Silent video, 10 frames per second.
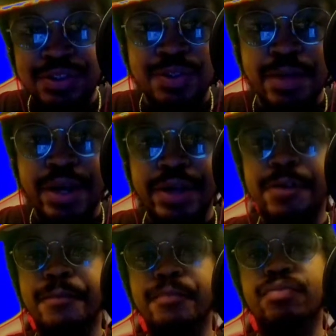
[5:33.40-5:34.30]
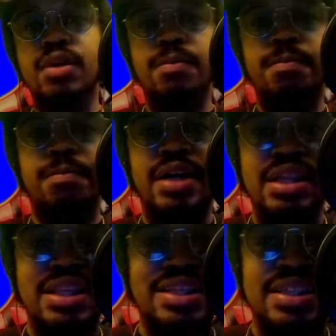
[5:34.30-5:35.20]
mic. But
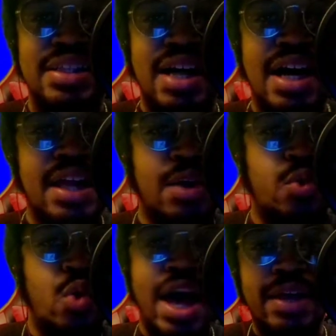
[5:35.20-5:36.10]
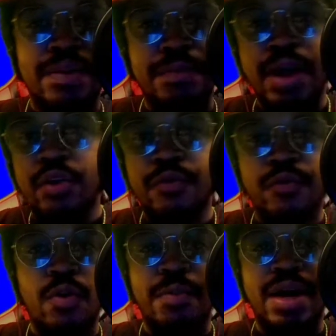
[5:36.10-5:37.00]
this is not a quiet
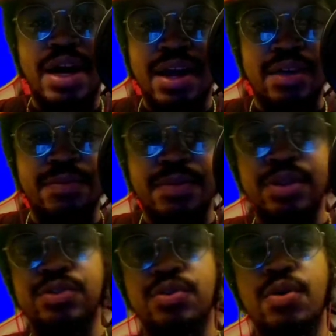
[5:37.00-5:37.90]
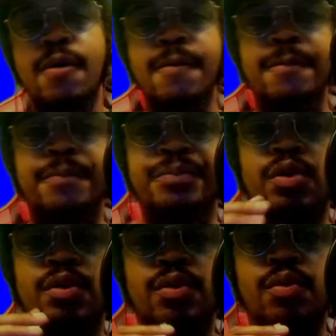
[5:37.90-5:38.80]
microphone by any means.
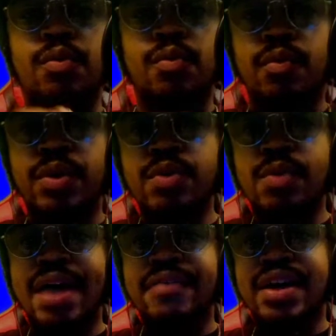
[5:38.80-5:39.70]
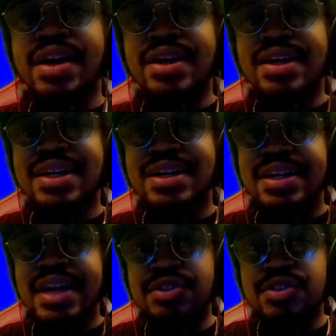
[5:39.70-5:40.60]
When you have a
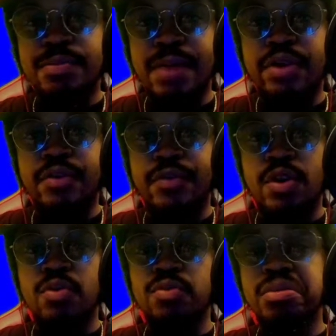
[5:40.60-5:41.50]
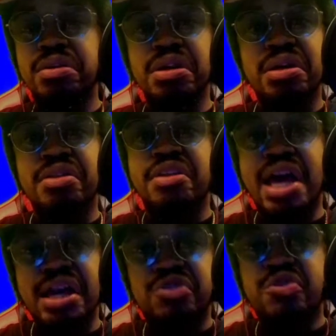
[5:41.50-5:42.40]
condenser microphone,
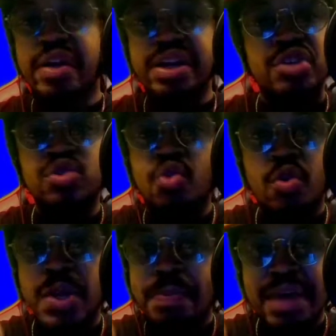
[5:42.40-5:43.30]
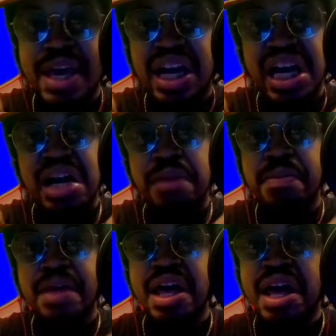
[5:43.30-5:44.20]
that joint is going to pick up
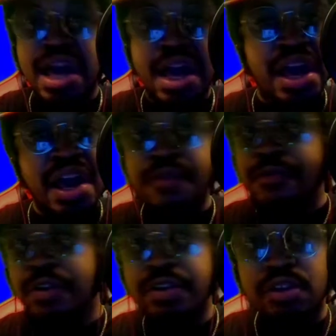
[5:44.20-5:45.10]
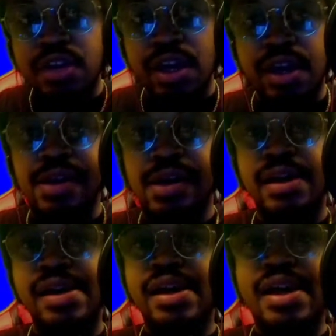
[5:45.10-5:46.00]
everything
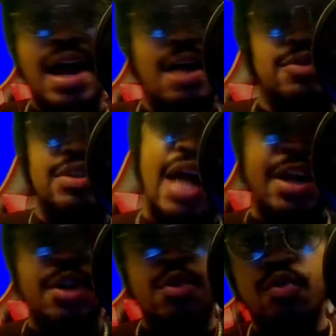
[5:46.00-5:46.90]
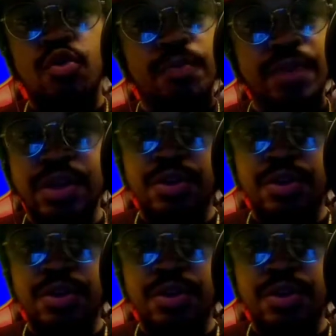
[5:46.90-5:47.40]
outside of the room, in the